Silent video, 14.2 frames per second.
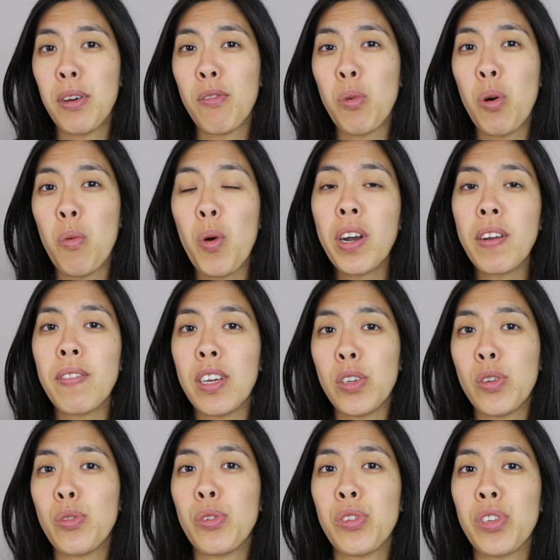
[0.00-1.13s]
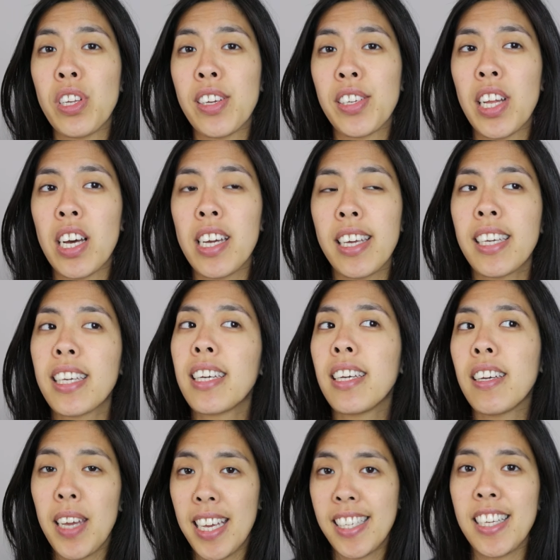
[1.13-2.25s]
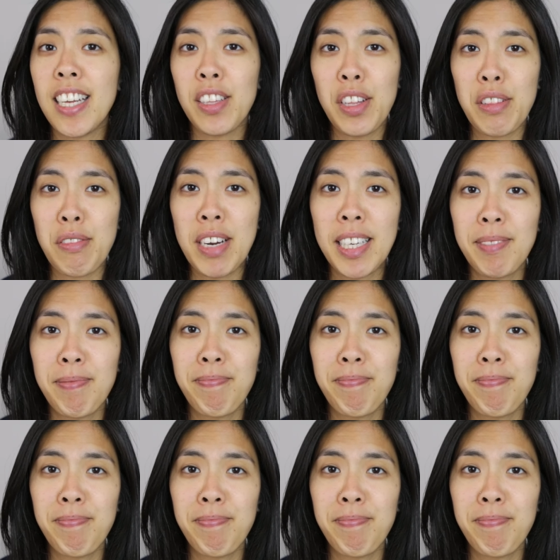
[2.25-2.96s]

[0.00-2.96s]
of what one of those drawers looks like. Here's the other 3.